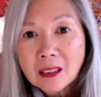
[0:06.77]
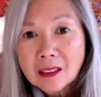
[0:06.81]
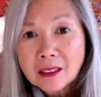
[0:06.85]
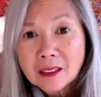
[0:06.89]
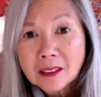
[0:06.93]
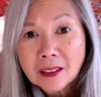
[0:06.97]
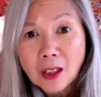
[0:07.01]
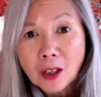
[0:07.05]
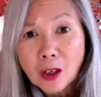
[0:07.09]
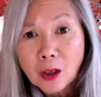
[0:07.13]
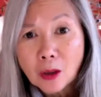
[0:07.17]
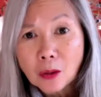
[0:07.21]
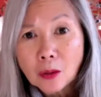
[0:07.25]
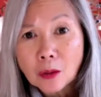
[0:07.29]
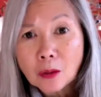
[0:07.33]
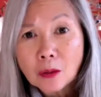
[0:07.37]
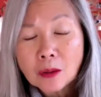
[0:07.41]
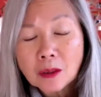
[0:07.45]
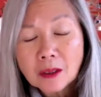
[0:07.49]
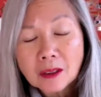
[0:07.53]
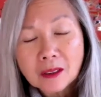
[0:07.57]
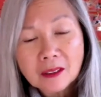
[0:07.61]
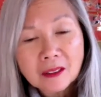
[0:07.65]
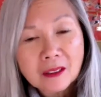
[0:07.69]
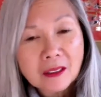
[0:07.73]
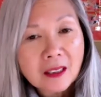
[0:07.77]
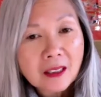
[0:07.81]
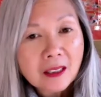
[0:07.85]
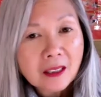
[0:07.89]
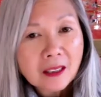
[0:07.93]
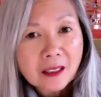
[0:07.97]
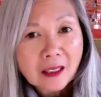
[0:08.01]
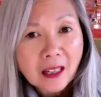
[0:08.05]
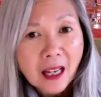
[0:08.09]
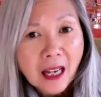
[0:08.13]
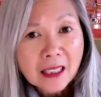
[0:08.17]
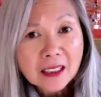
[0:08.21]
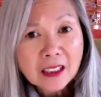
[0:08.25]
So,
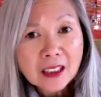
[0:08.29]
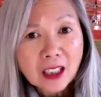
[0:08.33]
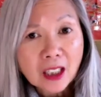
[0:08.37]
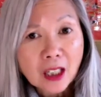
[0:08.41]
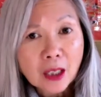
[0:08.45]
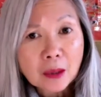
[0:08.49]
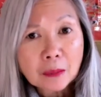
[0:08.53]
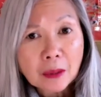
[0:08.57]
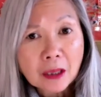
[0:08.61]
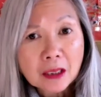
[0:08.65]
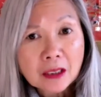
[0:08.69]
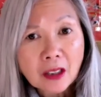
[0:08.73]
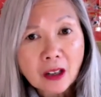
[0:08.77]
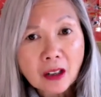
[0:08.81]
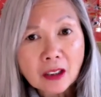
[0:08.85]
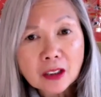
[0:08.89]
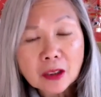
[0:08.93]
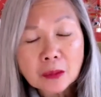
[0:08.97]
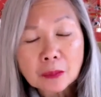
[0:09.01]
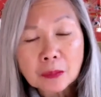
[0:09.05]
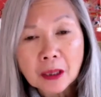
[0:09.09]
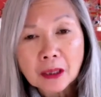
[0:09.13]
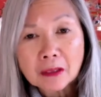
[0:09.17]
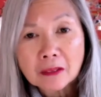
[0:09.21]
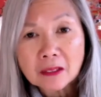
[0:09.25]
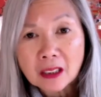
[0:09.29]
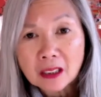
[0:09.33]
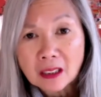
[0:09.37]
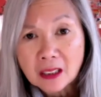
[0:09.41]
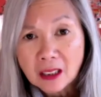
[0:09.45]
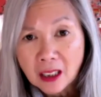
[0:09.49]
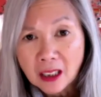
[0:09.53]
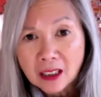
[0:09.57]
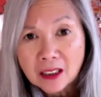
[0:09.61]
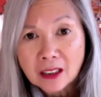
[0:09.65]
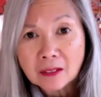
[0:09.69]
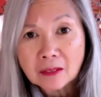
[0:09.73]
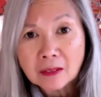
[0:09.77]
last time I talked about the
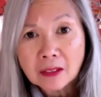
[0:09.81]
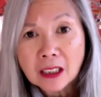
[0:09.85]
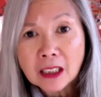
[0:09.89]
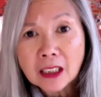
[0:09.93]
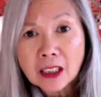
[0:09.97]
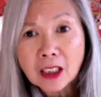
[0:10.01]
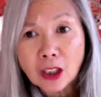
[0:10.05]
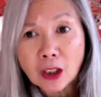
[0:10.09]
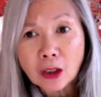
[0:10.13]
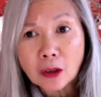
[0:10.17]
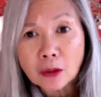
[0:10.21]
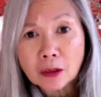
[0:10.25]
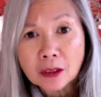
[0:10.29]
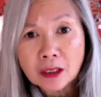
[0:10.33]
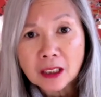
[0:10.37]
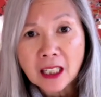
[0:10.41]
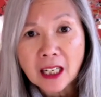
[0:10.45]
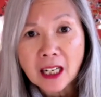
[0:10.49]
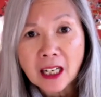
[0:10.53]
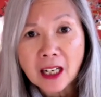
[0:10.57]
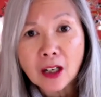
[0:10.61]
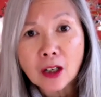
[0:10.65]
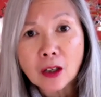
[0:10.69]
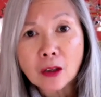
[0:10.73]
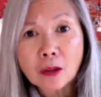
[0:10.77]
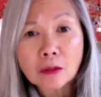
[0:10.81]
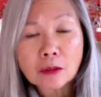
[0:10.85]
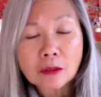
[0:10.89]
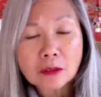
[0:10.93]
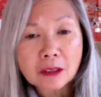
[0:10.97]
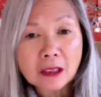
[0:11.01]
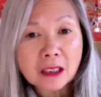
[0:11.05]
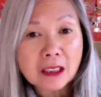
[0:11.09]
collective ego and how